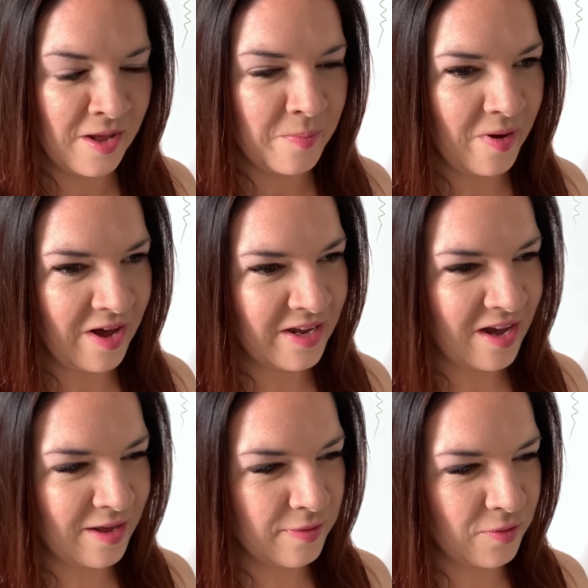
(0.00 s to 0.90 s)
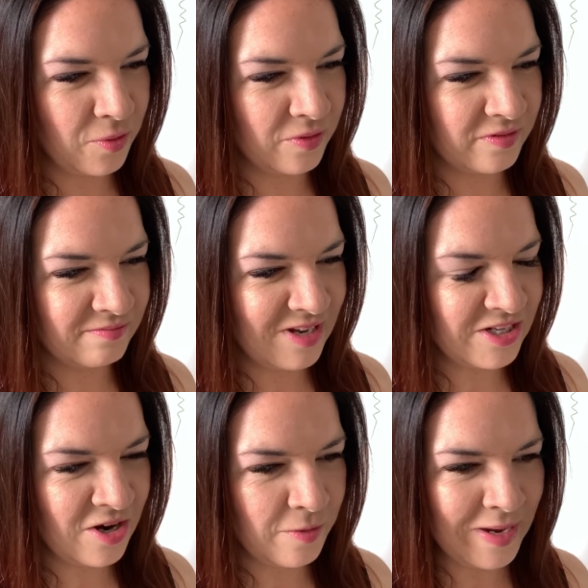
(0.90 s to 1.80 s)
But I thought, I
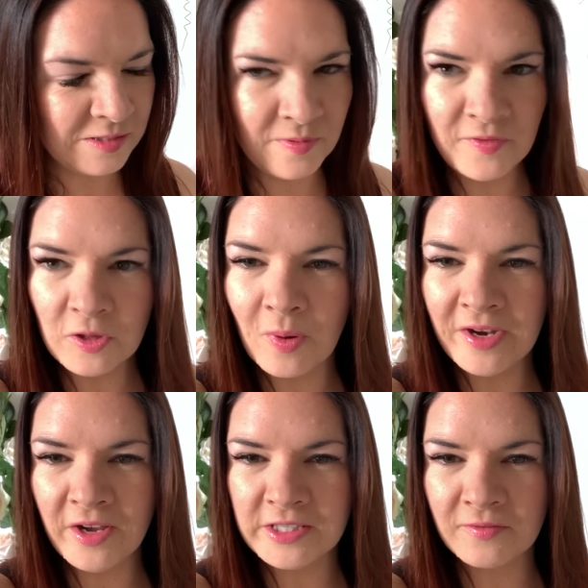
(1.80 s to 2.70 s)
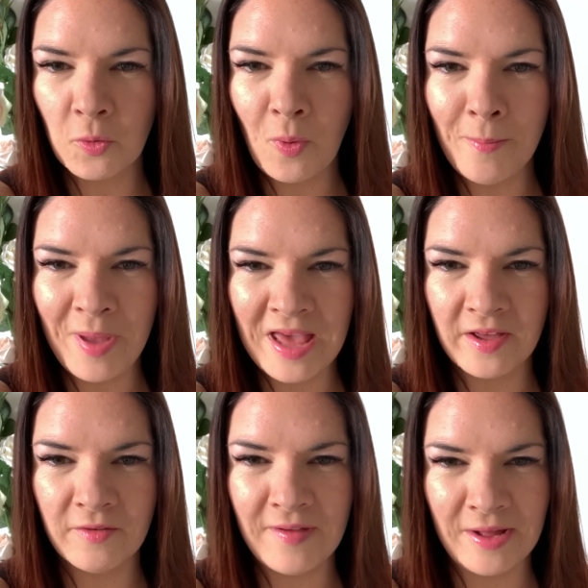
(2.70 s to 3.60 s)
don't know, it makes me feel quite nice. I've got one pair
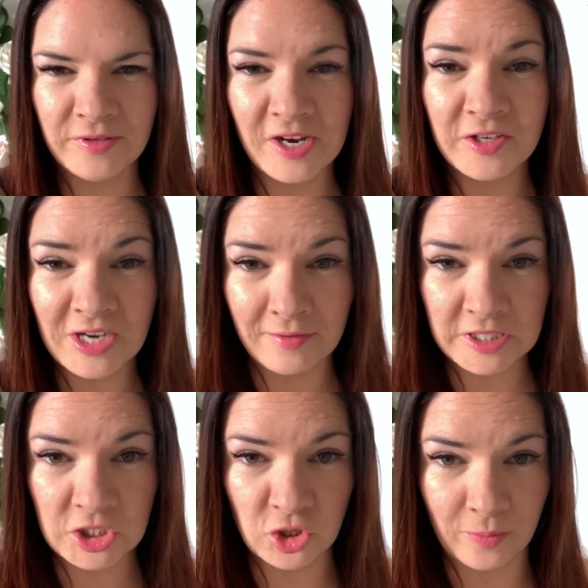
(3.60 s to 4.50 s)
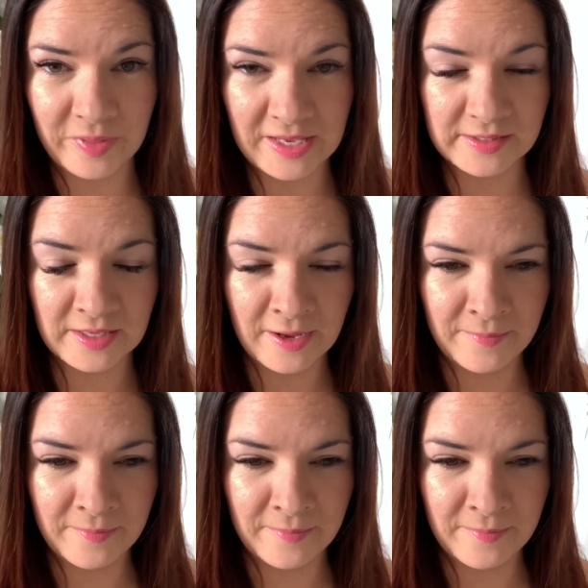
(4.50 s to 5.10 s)
that I found in a charity shop, these